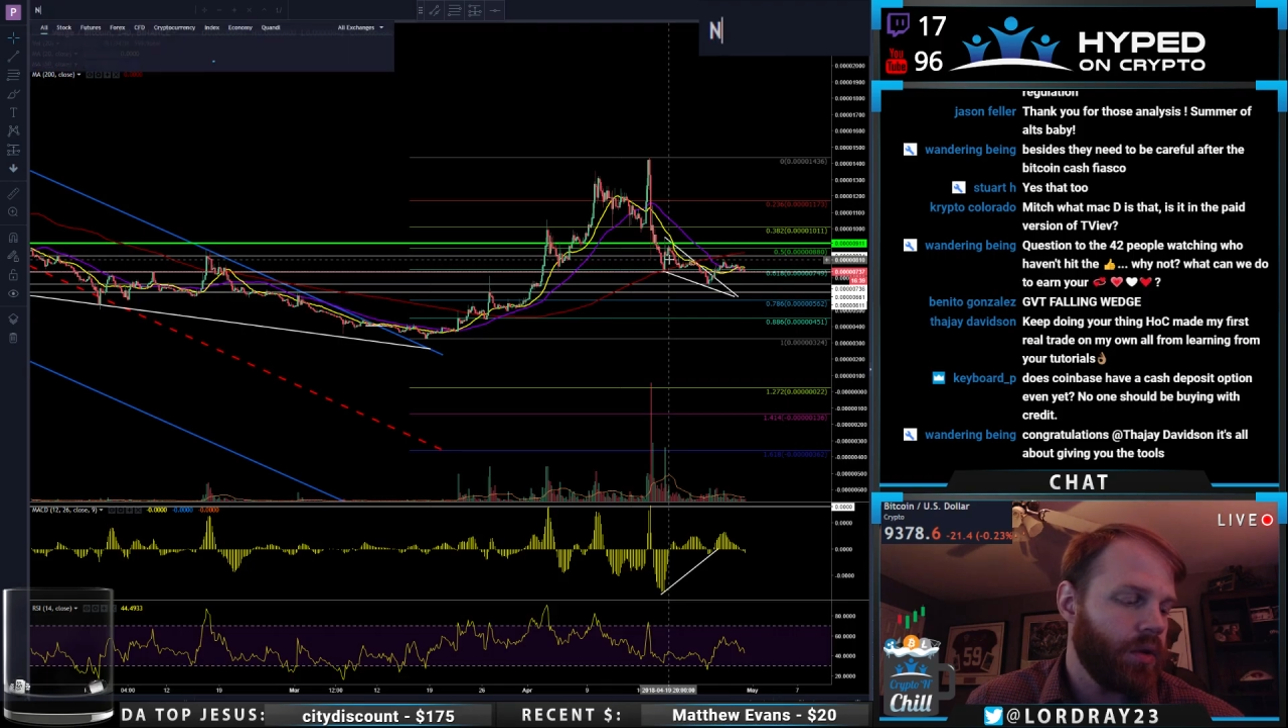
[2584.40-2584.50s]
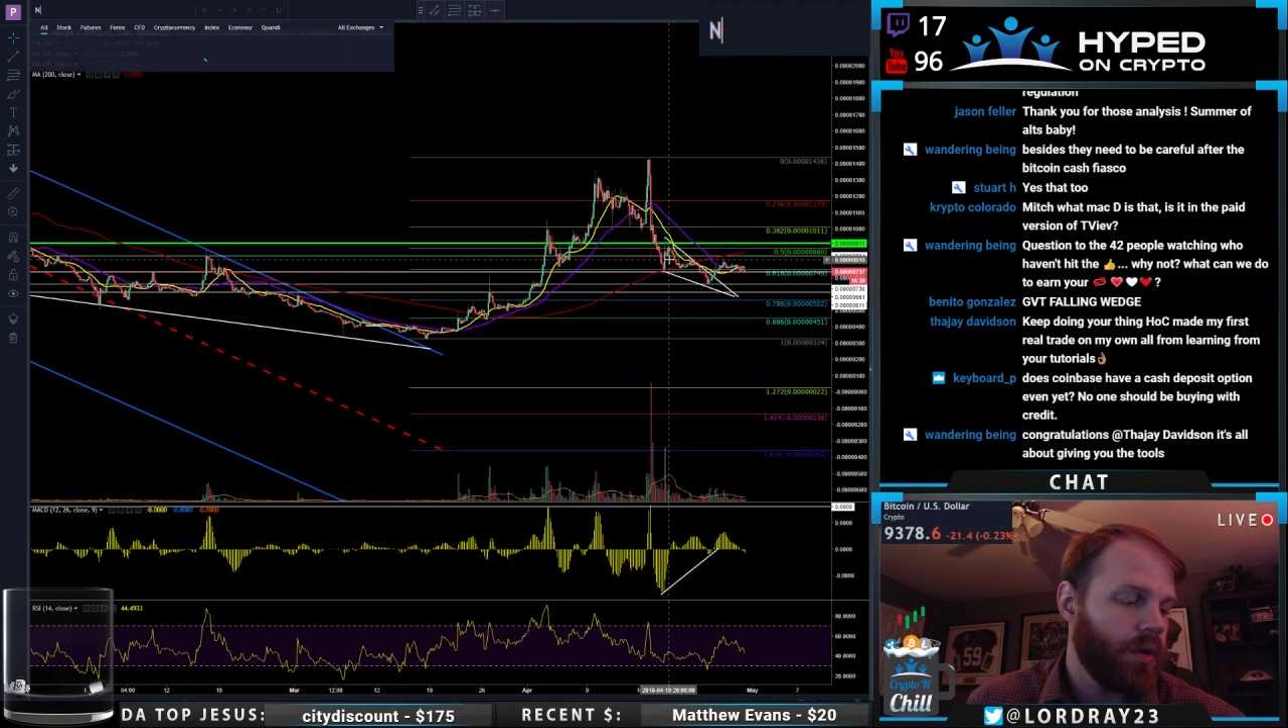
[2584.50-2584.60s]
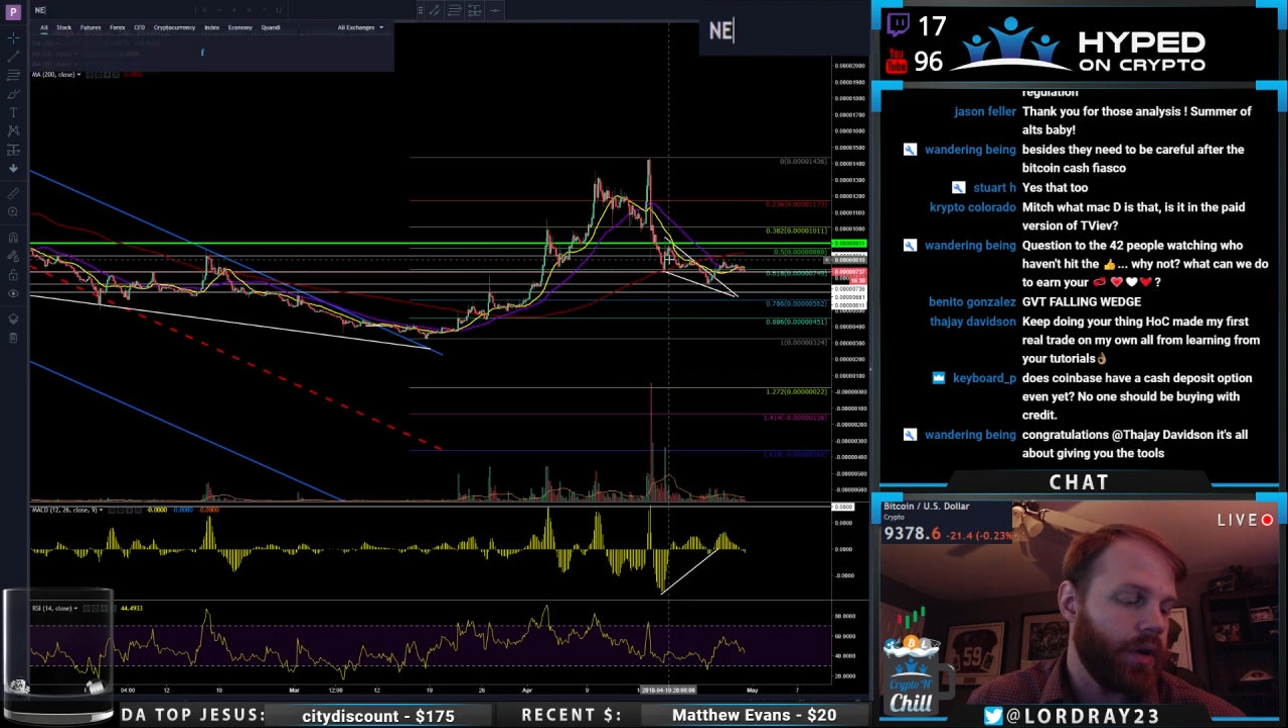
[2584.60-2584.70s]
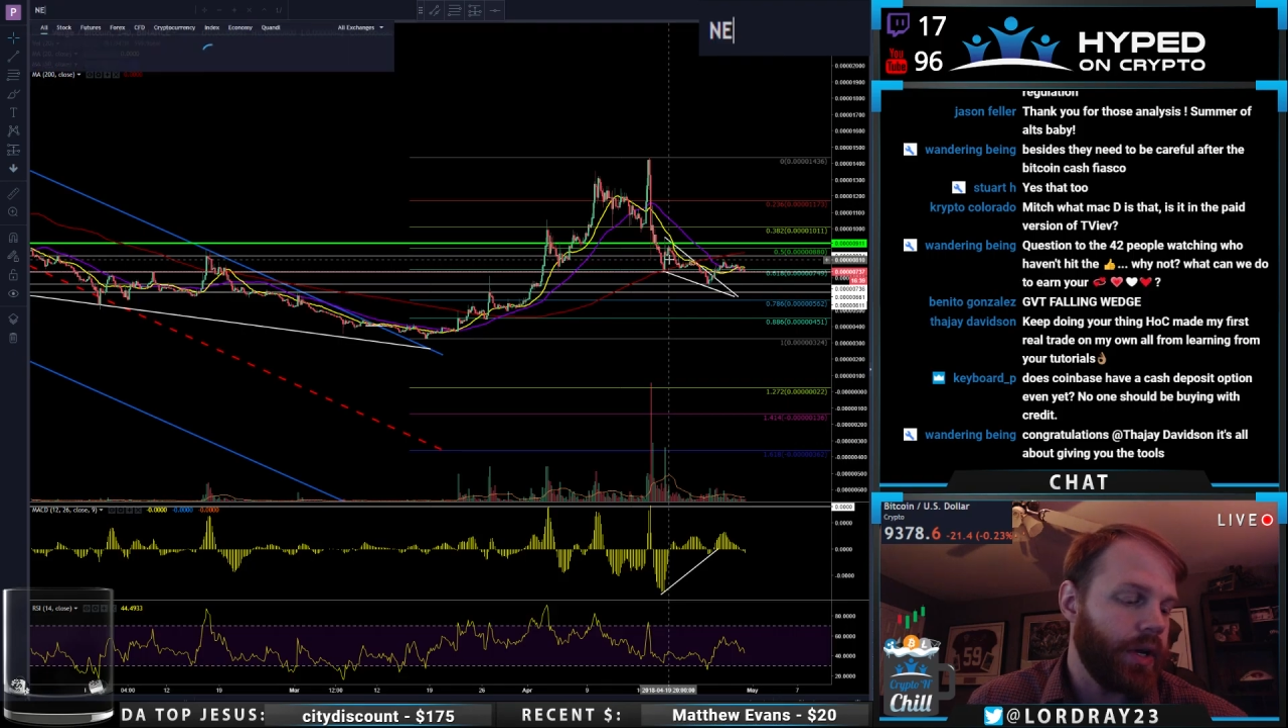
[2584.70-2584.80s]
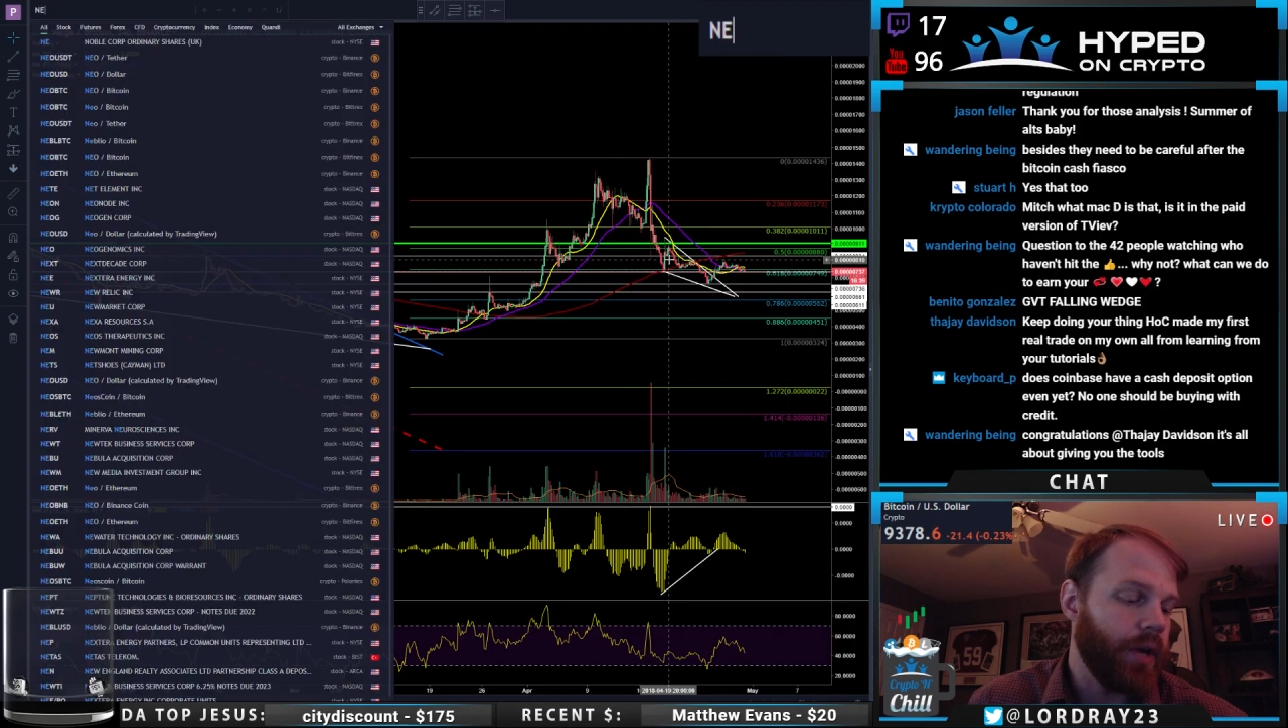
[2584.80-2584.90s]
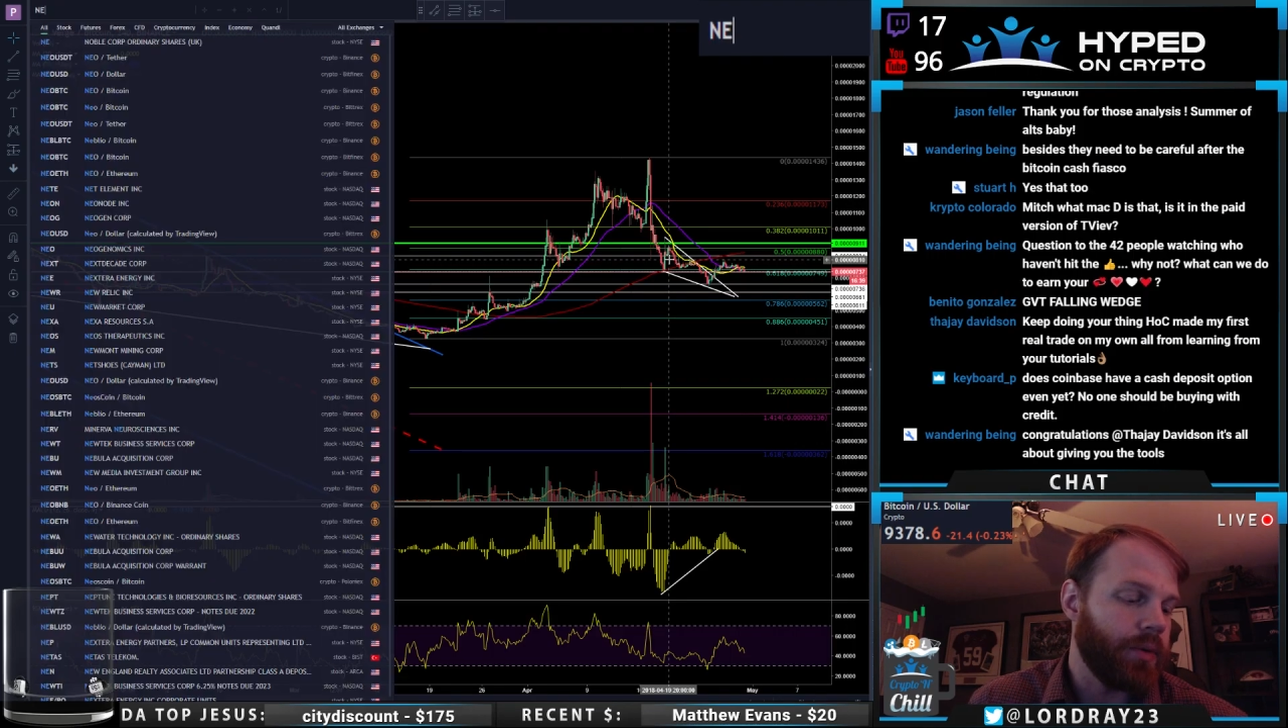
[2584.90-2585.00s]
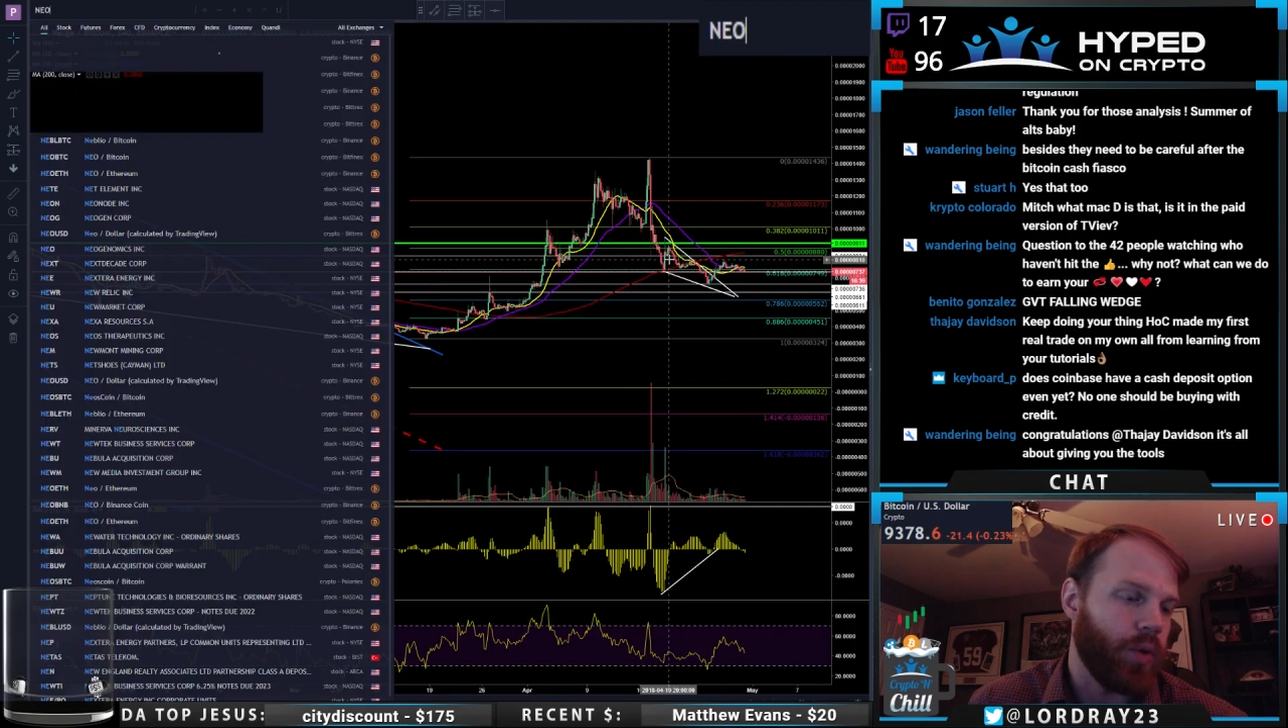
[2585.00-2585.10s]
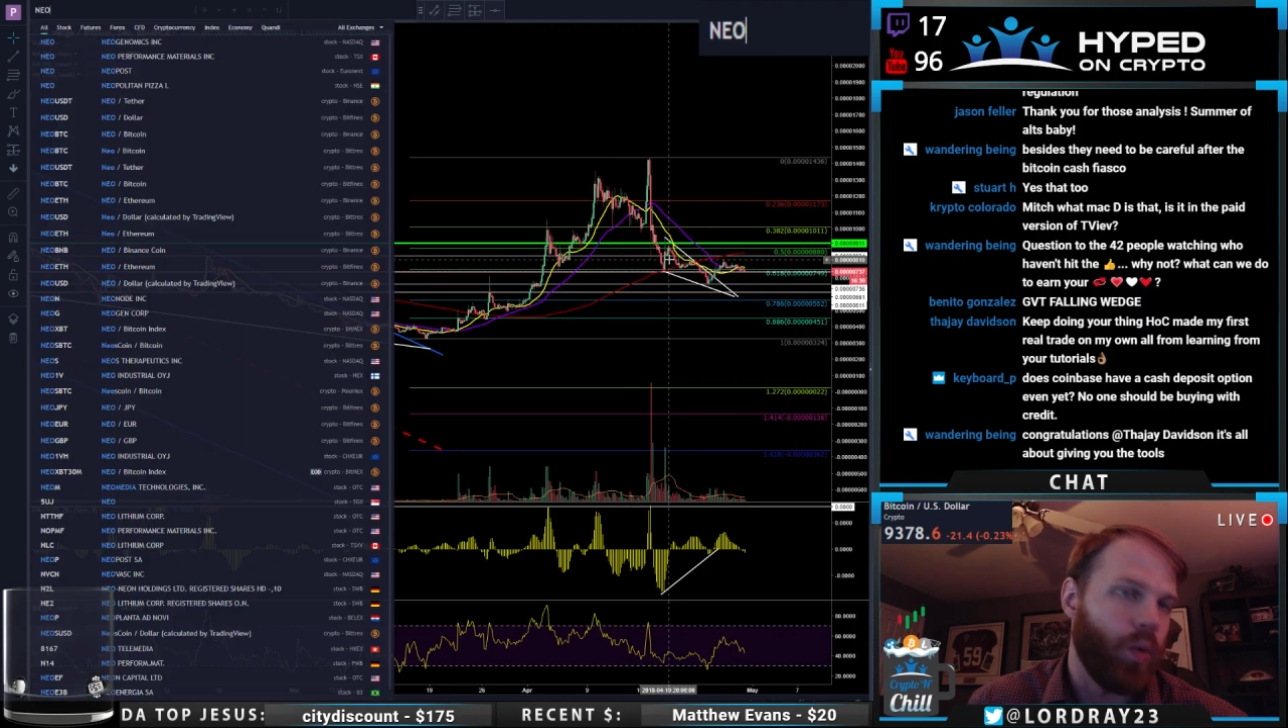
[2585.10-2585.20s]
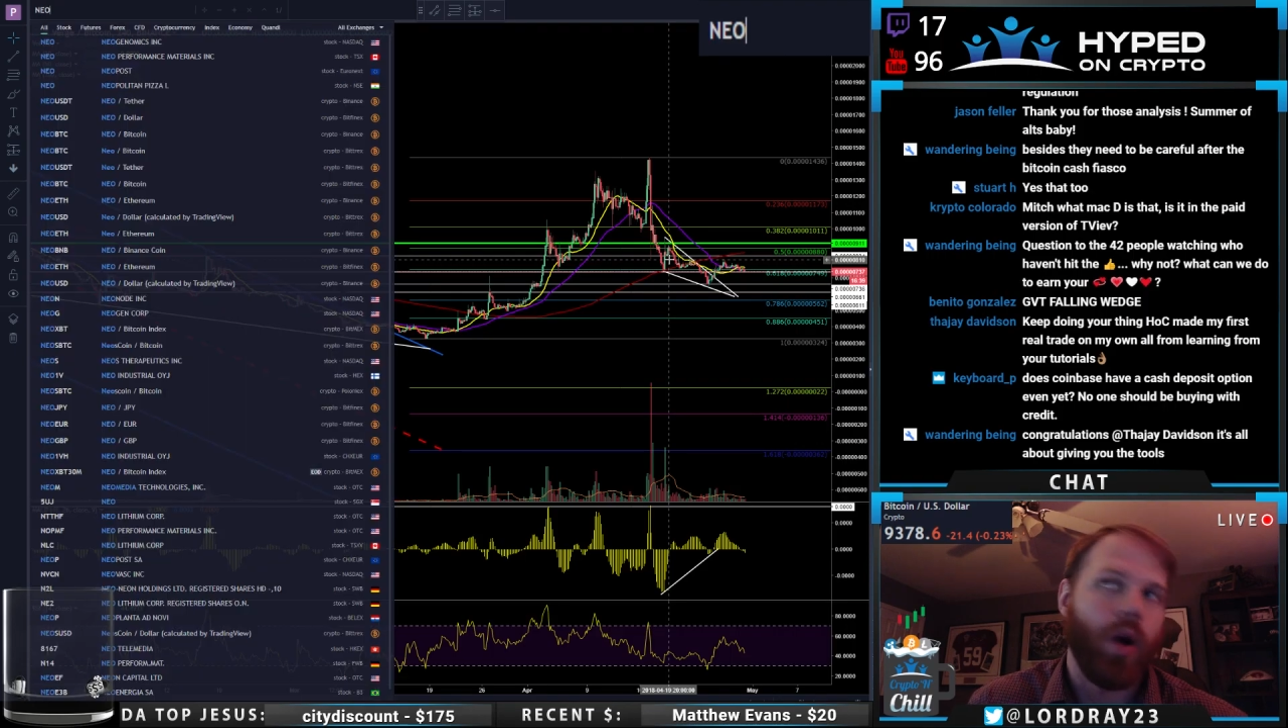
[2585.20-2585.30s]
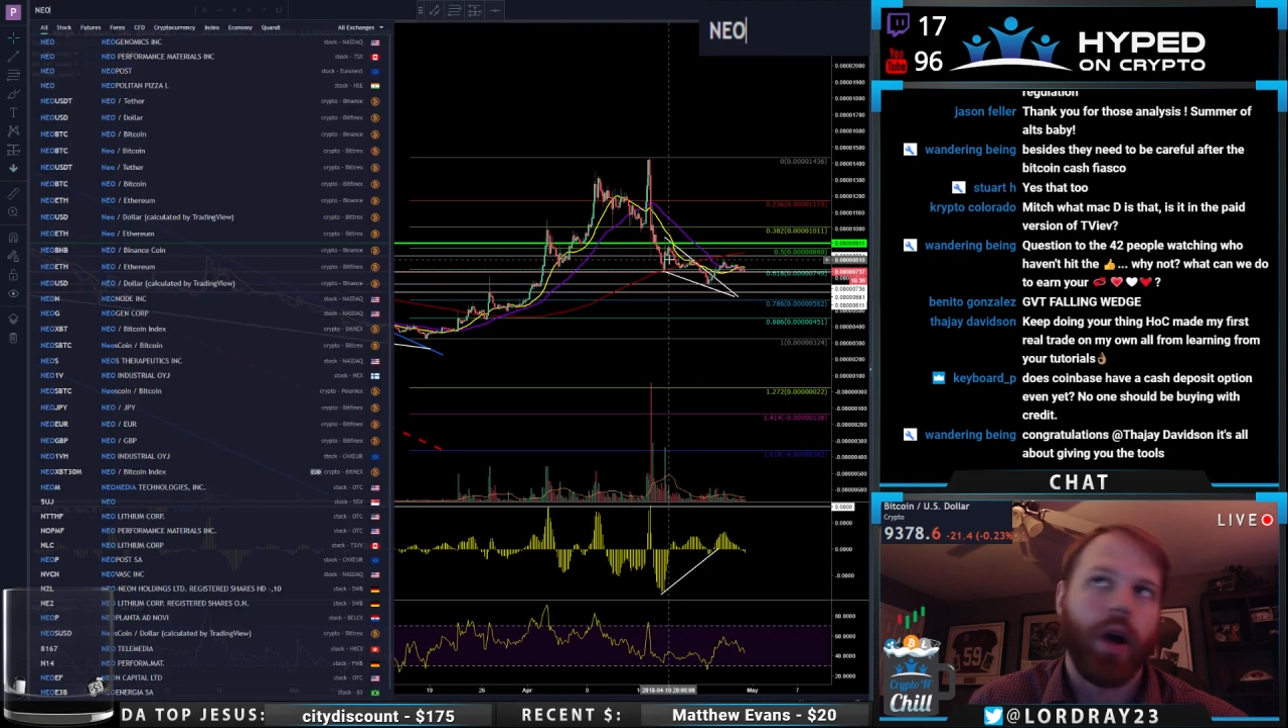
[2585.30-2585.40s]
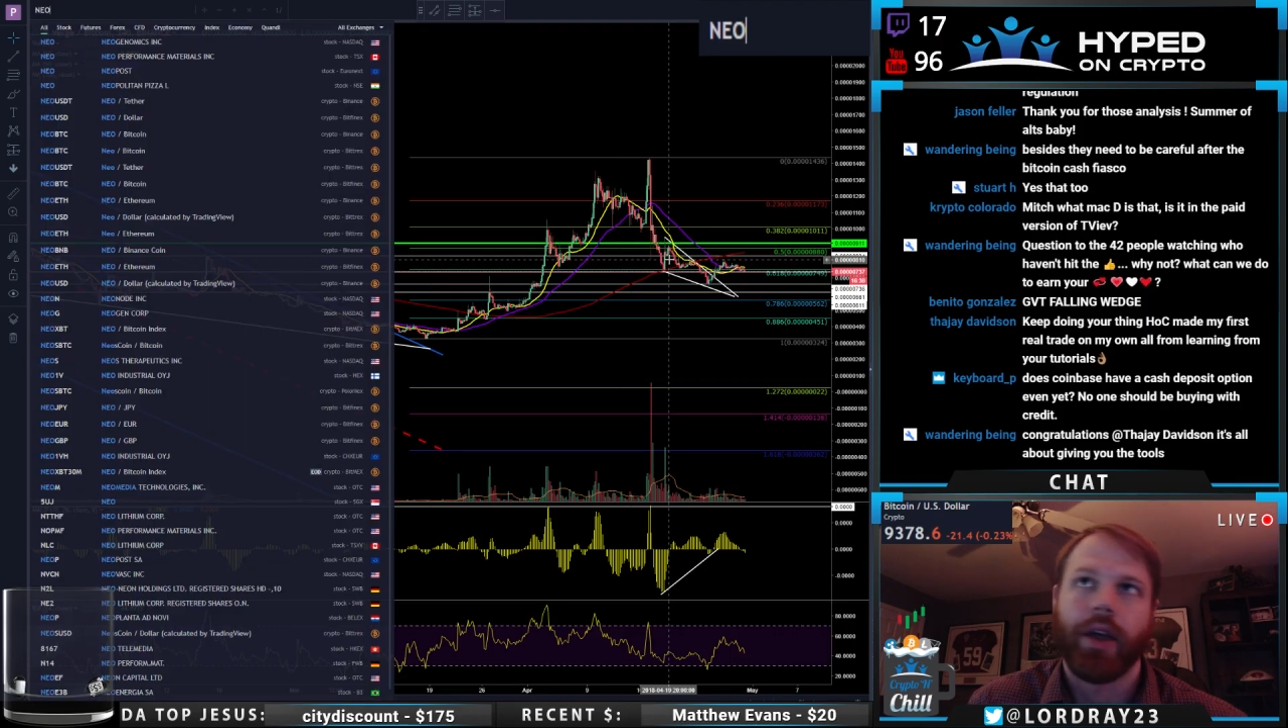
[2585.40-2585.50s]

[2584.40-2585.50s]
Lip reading: NEO to what,